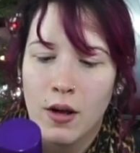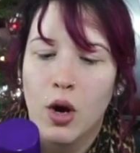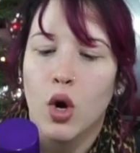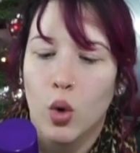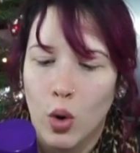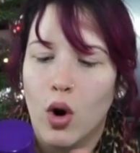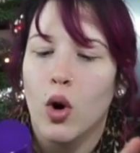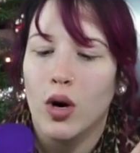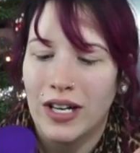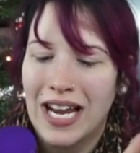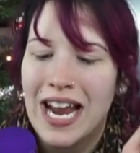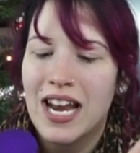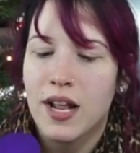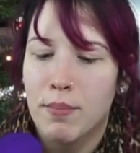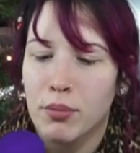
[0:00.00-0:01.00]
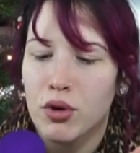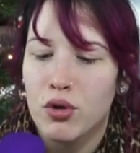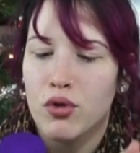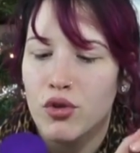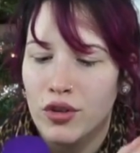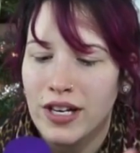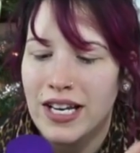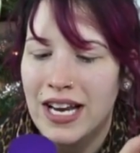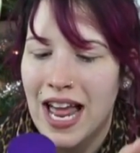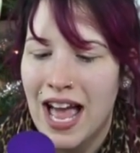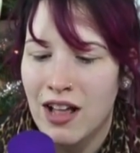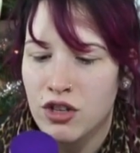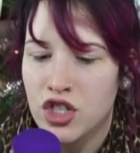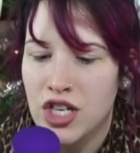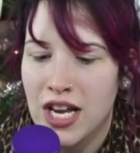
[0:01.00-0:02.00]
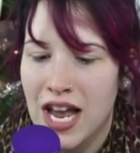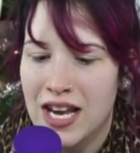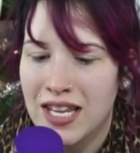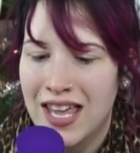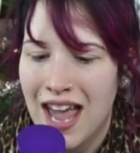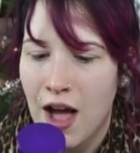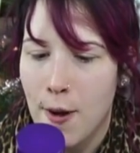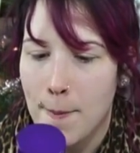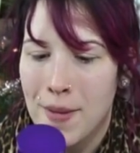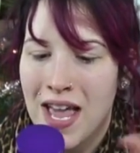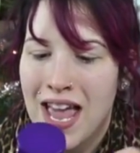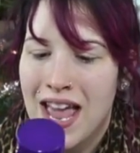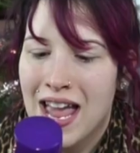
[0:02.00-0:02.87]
organic blue green algae and kelp,